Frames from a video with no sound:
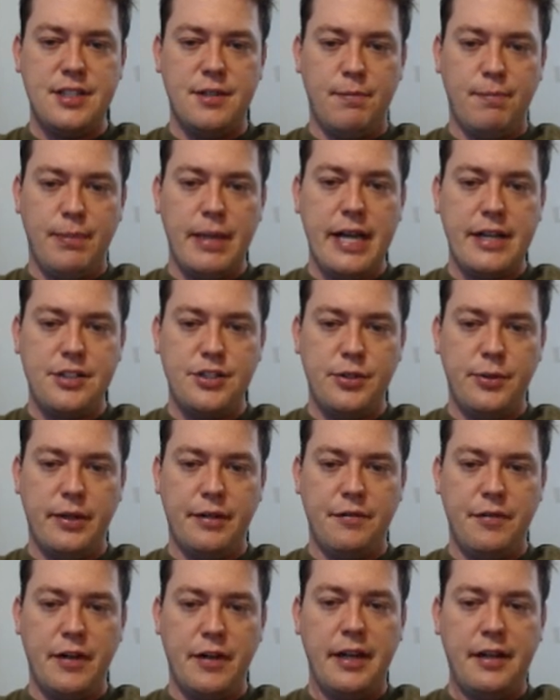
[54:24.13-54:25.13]
and black's
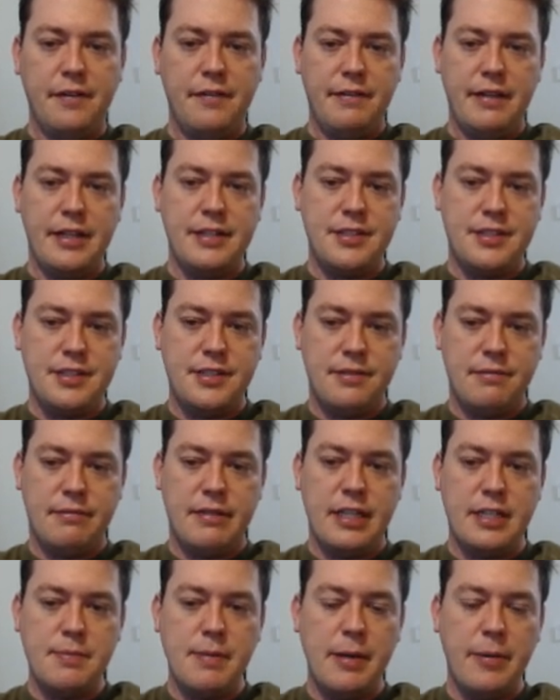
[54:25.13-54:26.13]
doing fine. That's
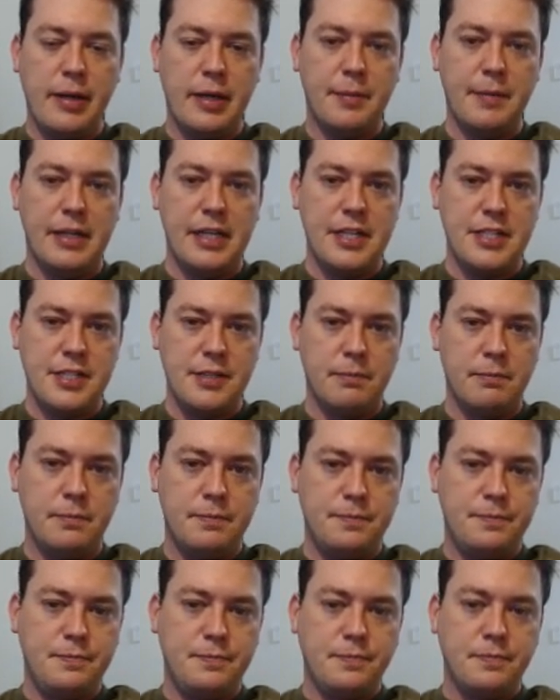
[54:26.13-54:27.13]
my recommendation.
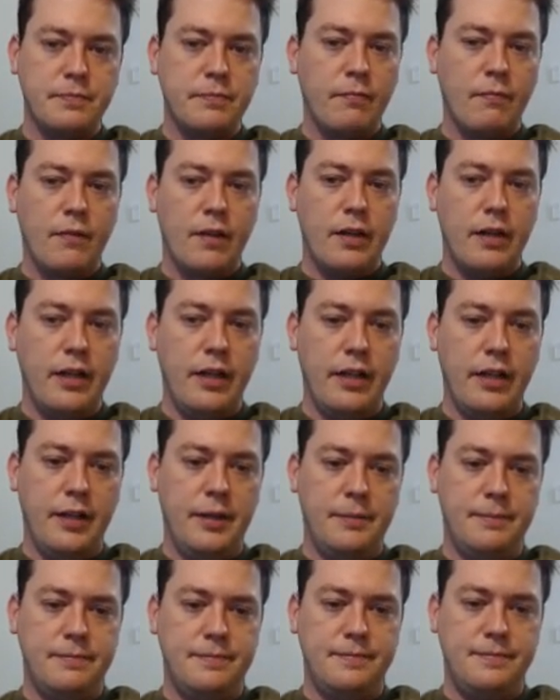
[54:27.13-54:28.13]

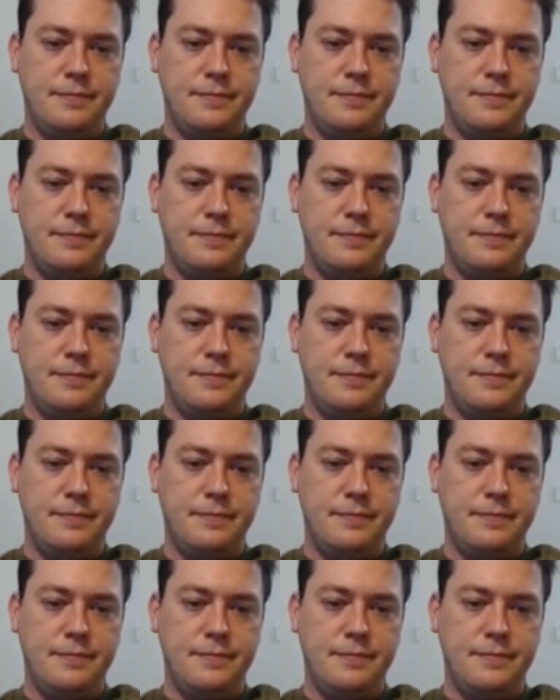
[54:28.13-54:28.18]
So